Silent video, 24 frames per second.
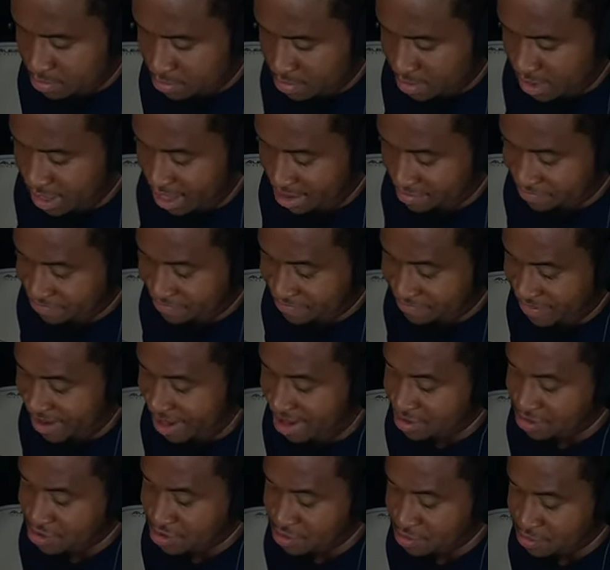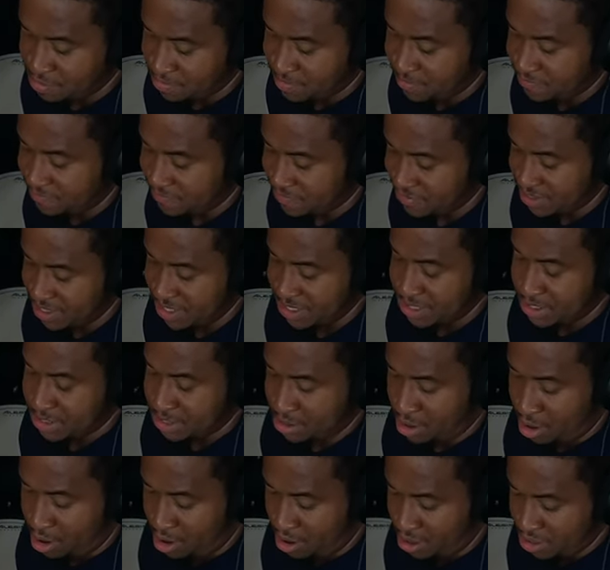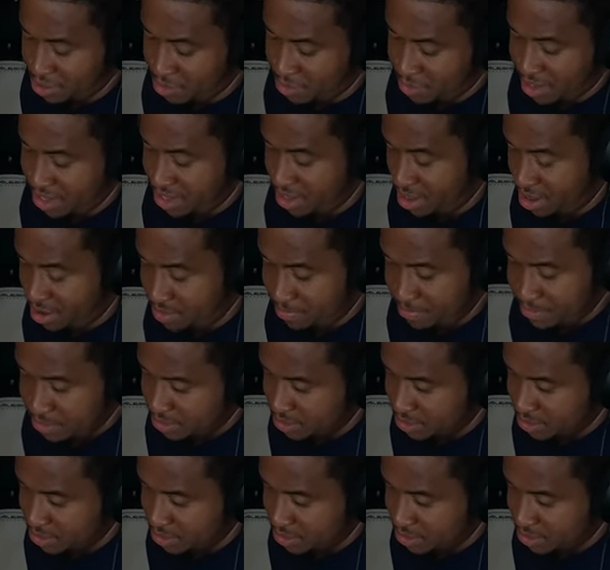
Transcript: I have the volume for this all the way up.